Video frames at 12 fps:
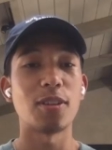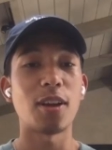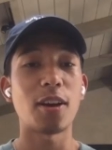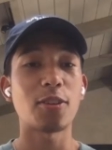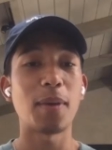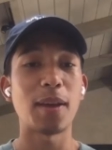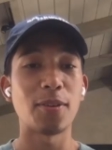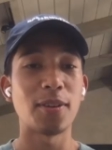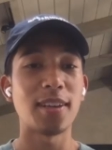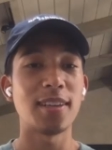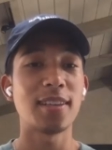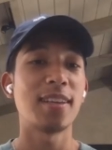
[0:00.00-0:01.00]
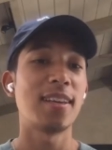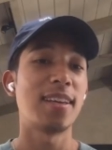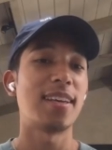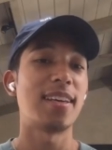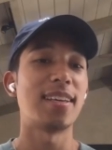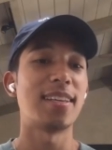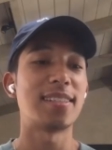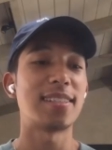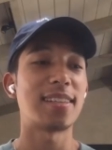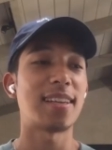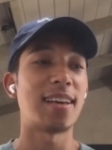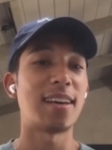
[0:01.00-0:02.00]
the documentary,
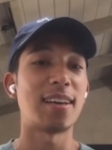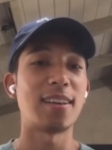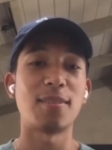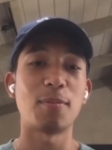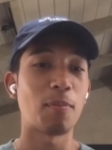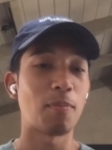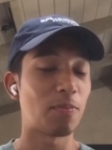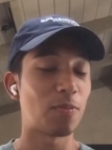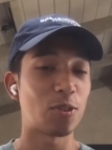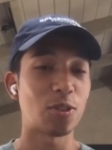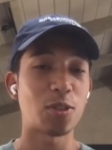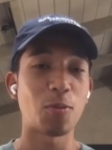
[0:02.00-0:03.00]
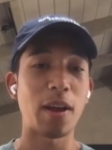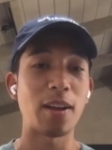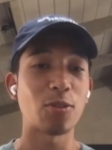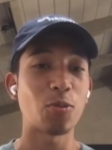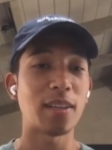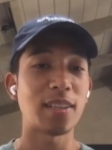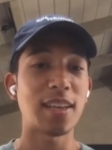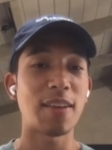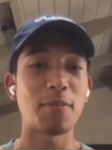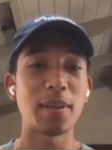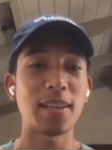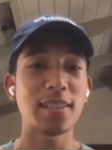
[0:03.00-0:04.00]
it's just around
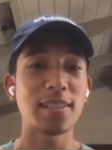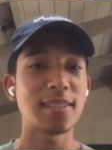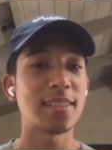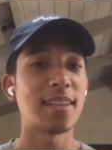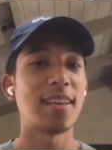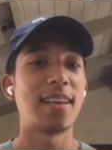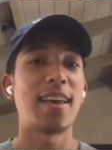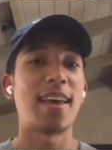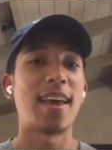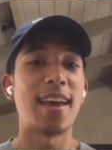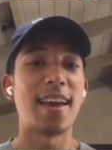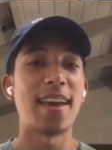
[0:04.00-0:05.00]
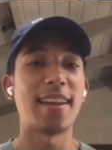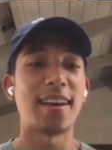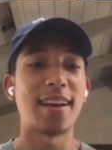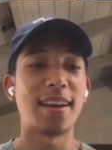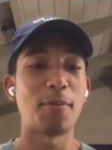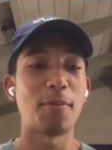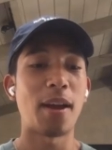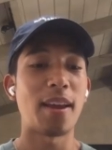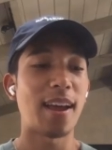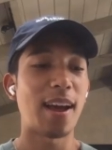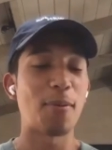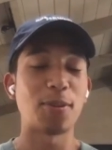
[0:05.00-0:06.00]
27 minutes. And right
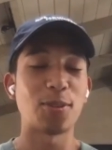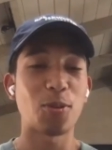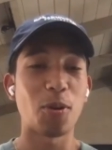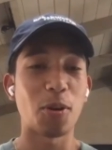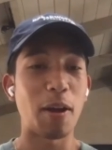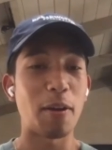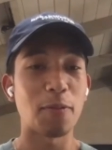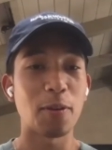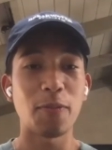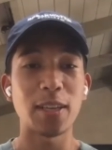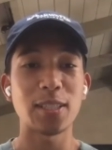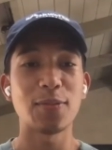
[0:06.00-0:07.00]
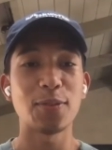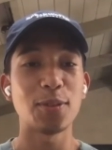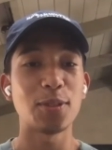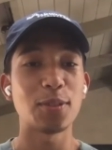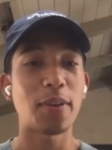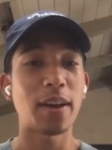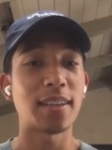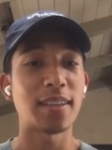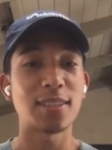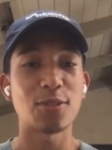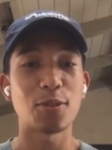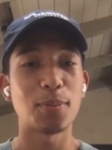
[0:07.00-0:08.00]
now we're just going around film festivals, finding
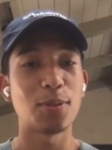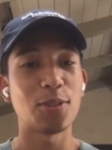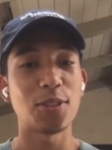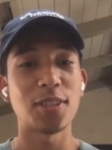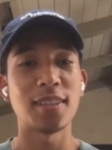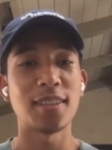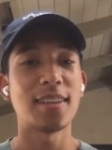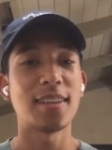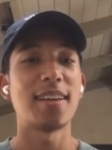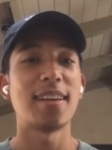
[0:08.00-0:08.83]
distribution.